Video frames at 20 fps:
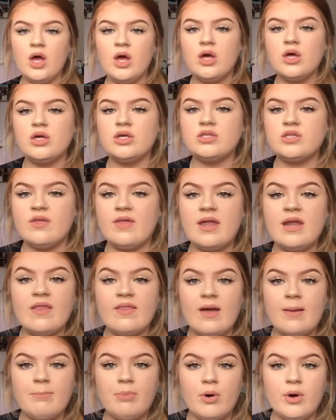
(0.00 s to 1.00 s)
So then at
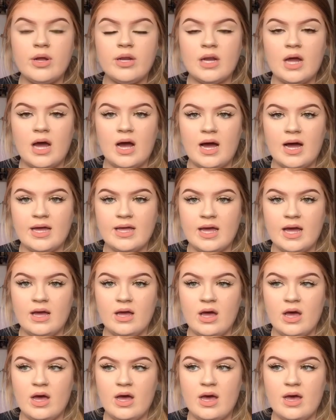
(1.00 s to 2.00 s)
that point, I
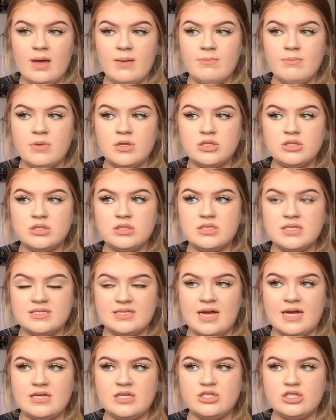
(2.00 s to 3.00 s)

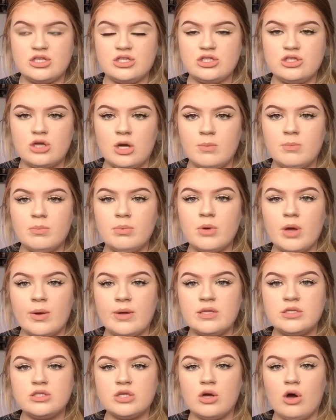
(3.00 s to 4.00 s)
decided to stop going
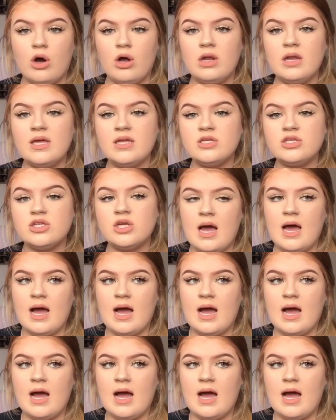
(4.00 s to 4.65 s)
to college.